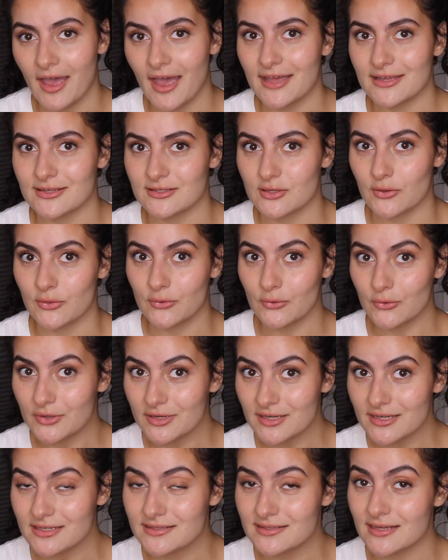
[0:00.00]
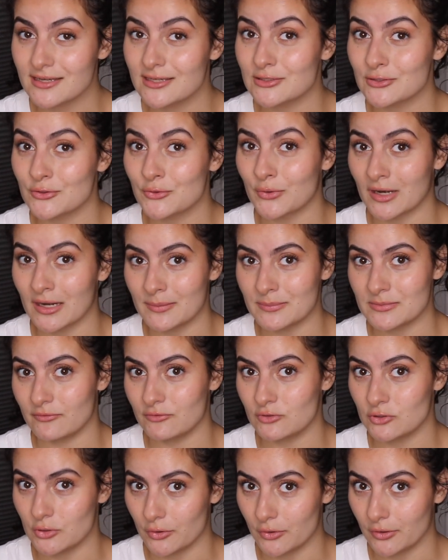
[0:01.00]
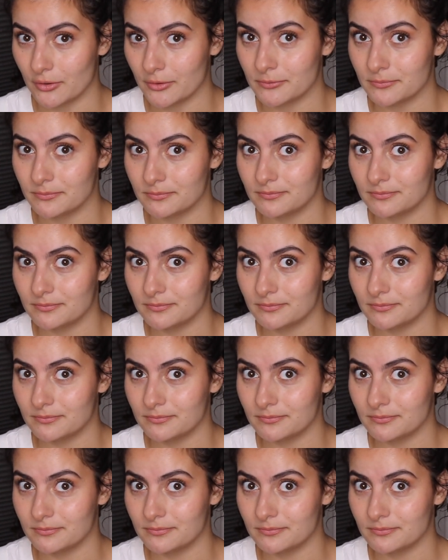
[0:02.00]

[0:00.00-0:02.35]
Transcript: has 36 grams of sugar.